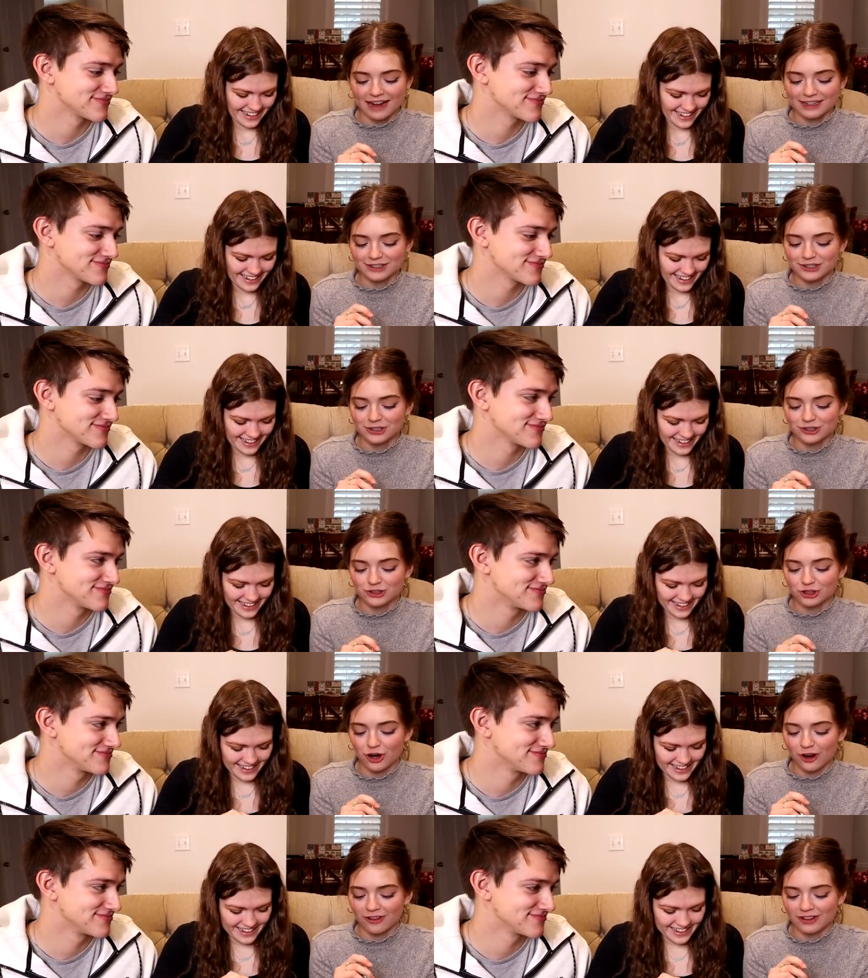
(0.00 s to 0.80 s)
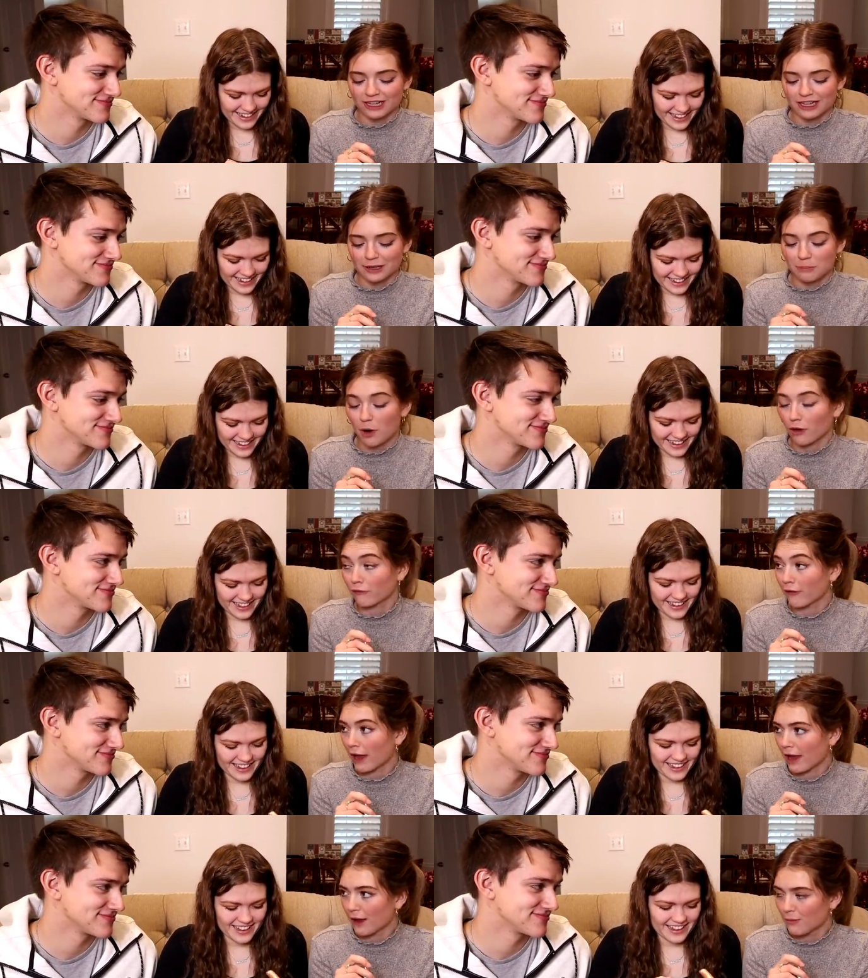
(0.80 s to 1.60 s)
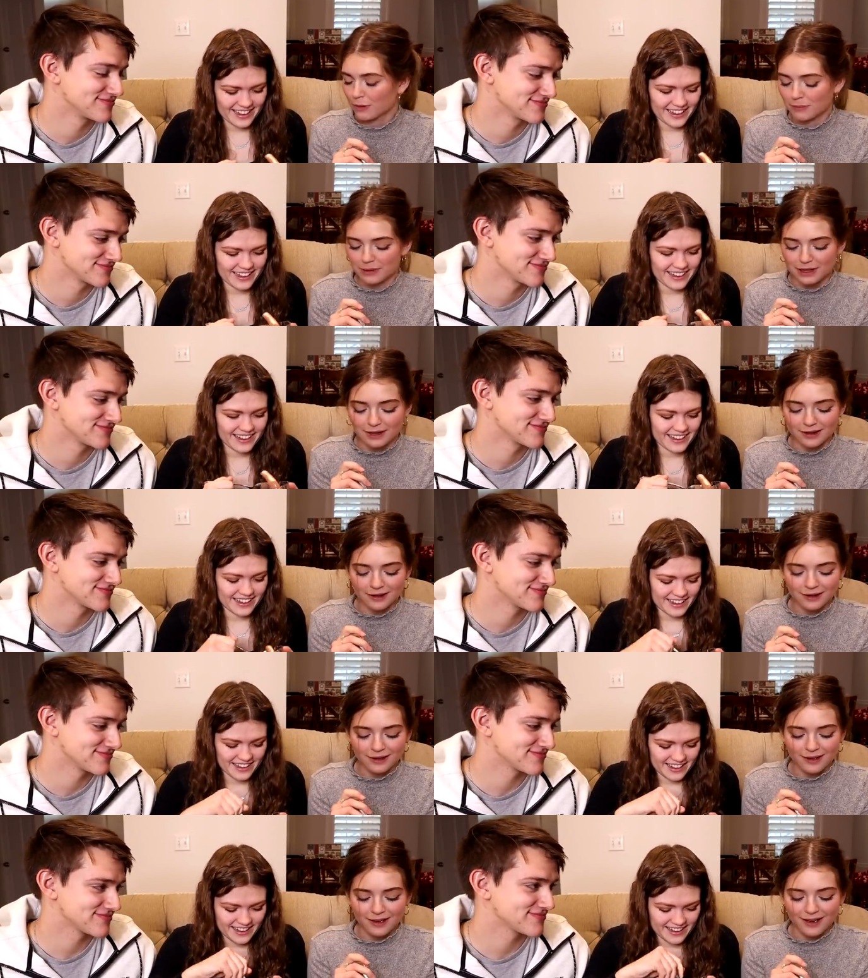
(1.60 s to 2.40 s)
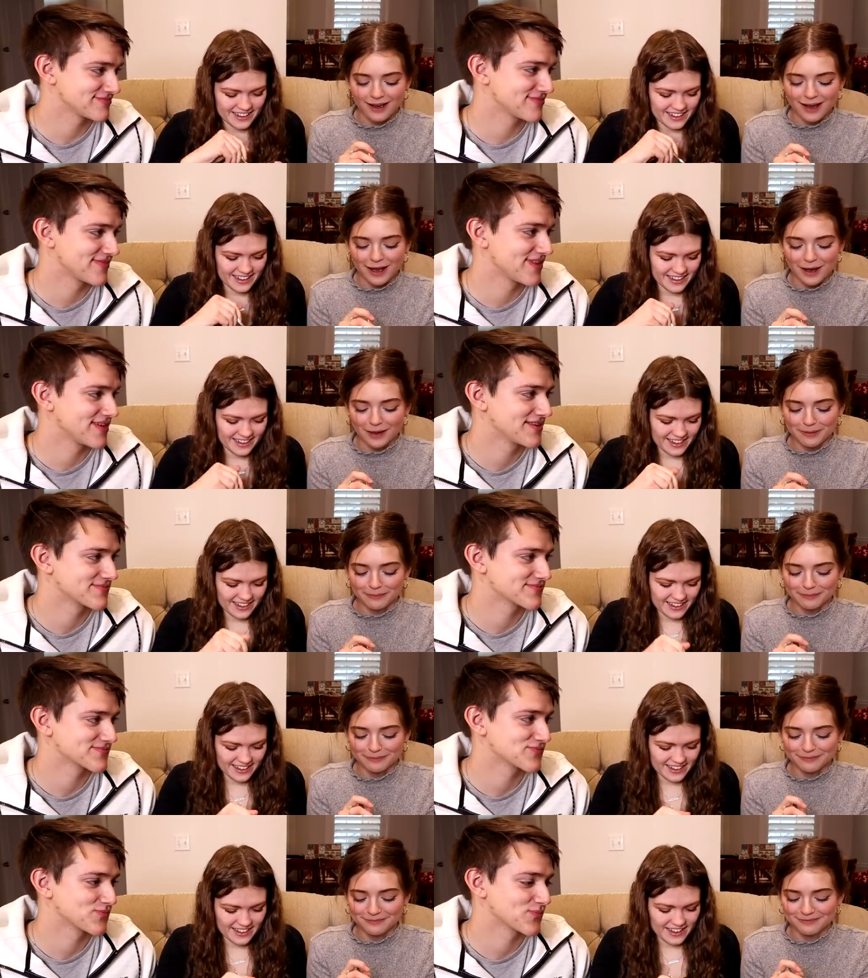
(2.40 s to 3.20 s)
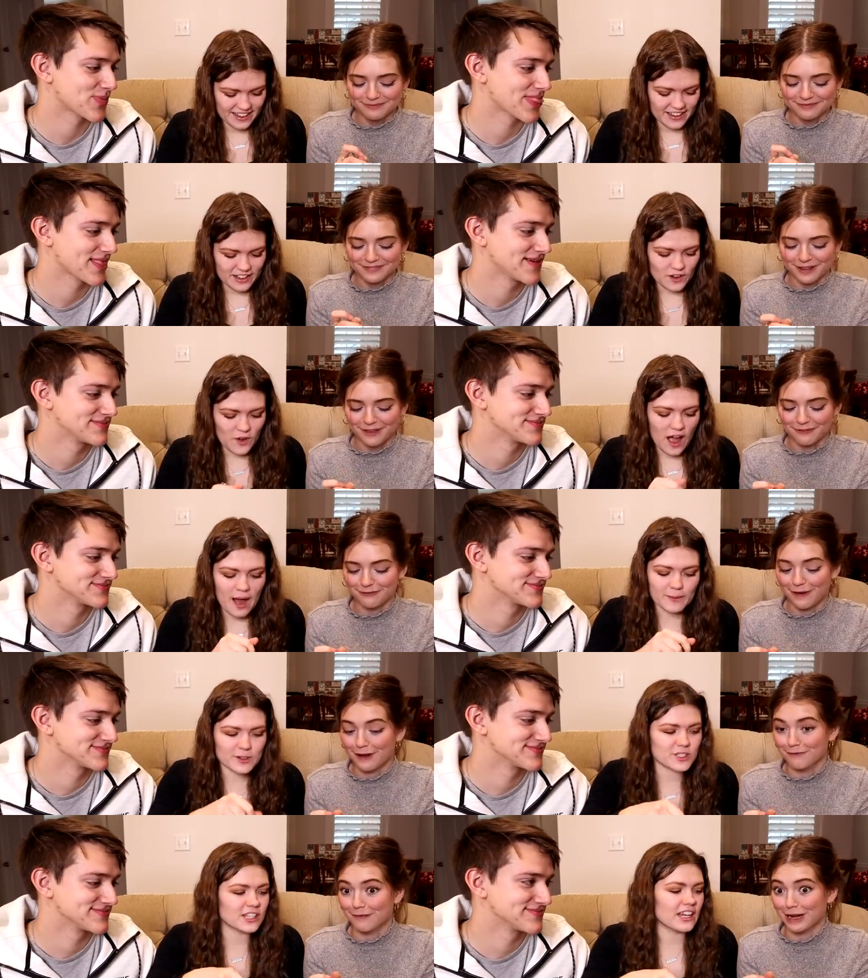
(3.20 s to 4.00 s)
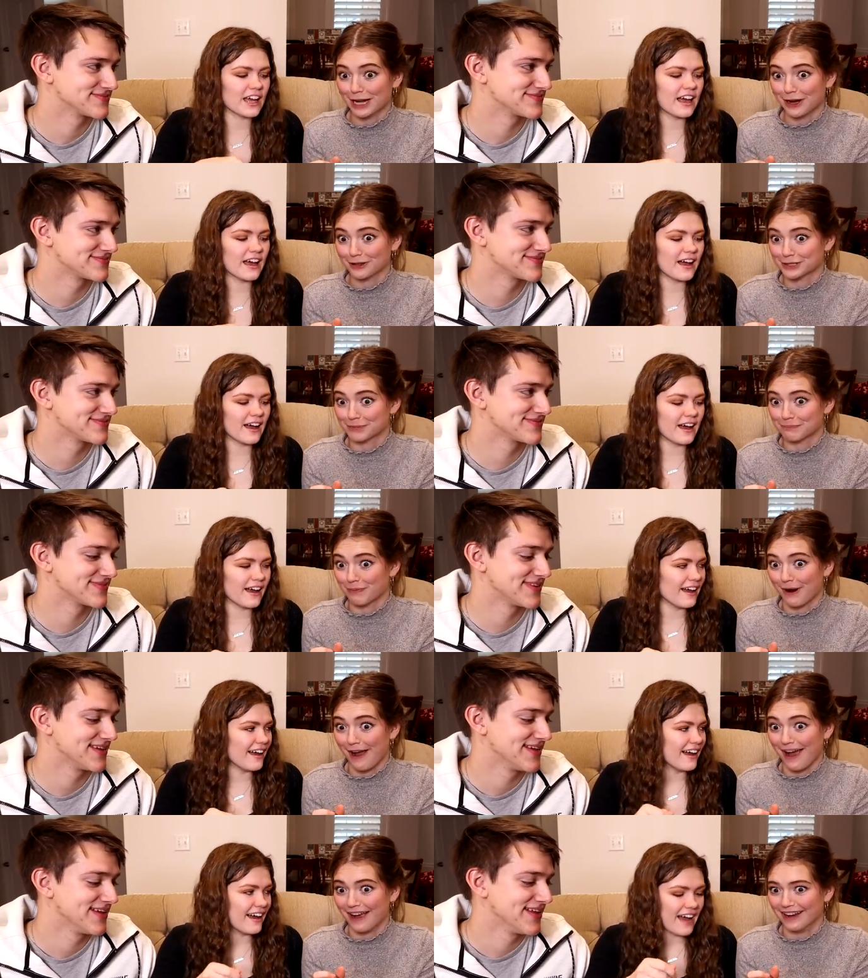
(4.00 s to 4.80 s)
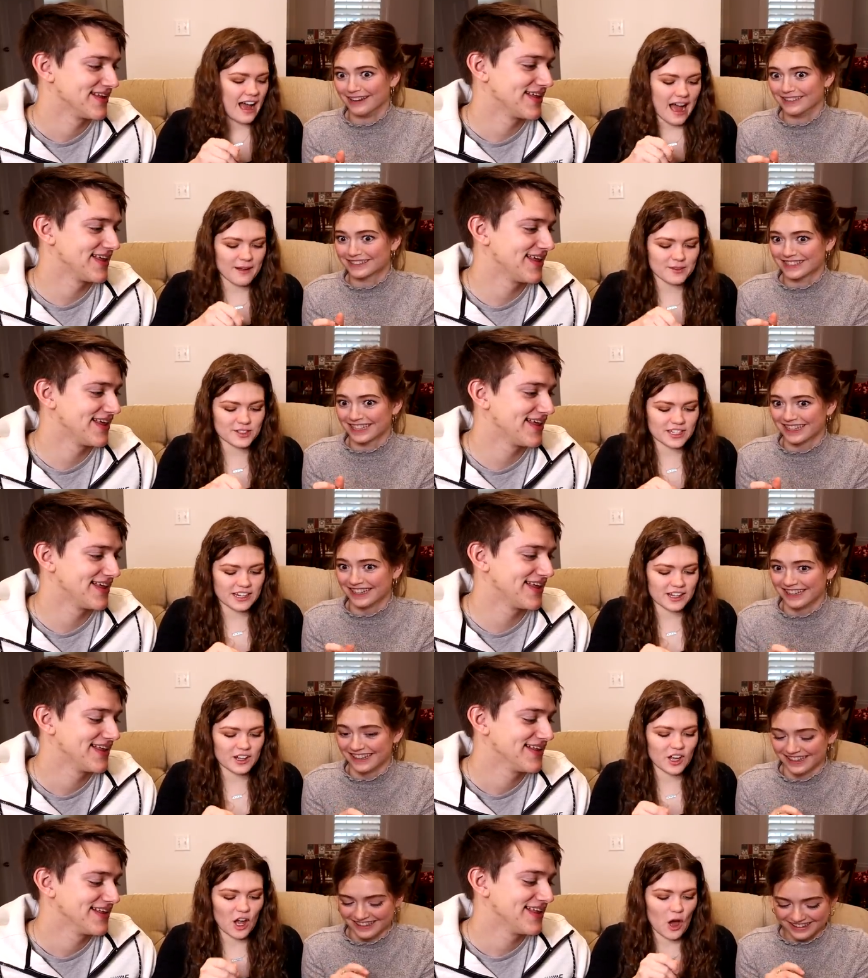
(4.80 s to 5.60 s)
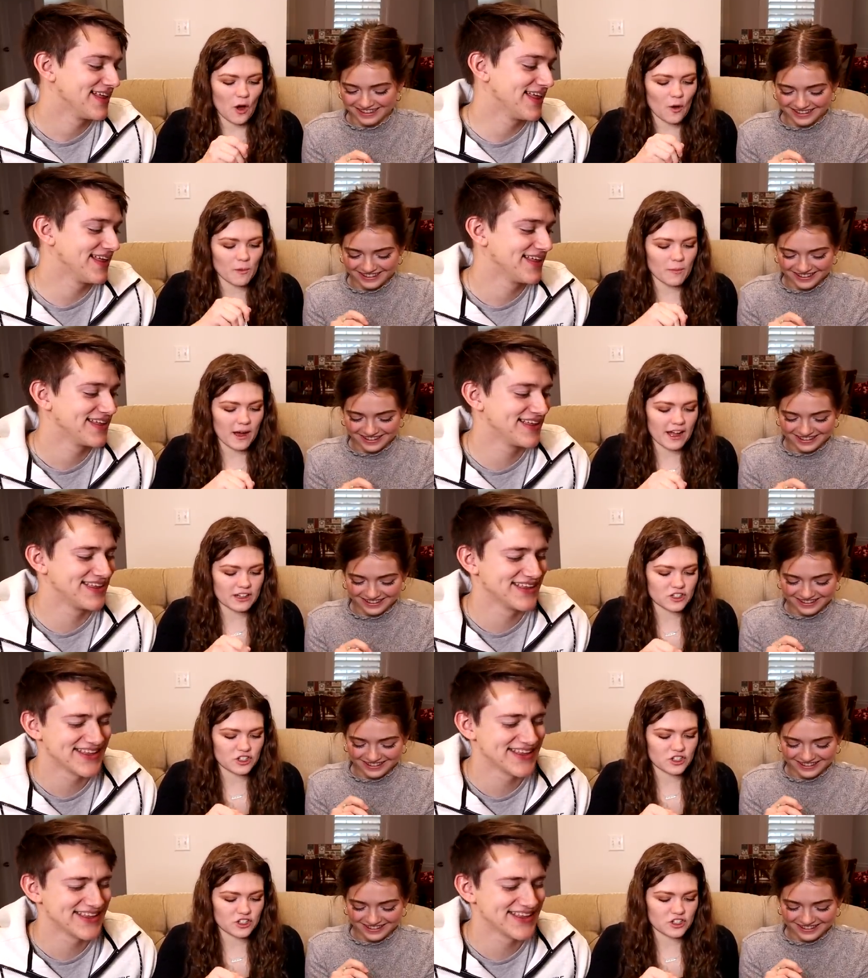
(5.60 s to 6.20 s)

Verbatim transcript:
Speaker 1: nice chocolatey parfait would be, you know,
Speaker 2: I'm just gonna coat my